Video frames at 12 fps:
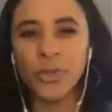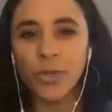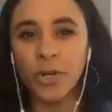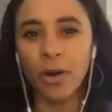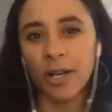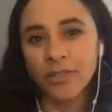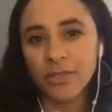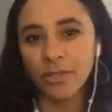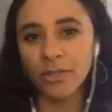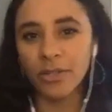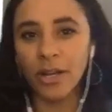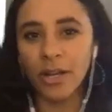pseudo
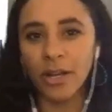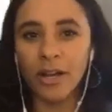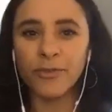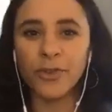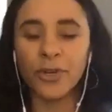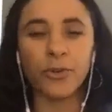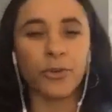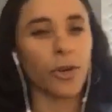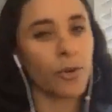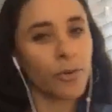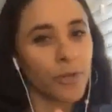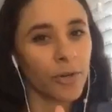hustle of, you know, you
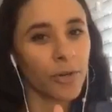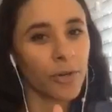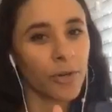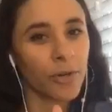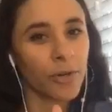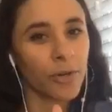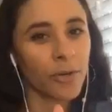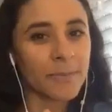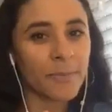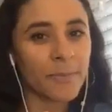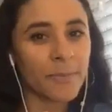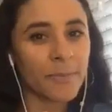own your own business, but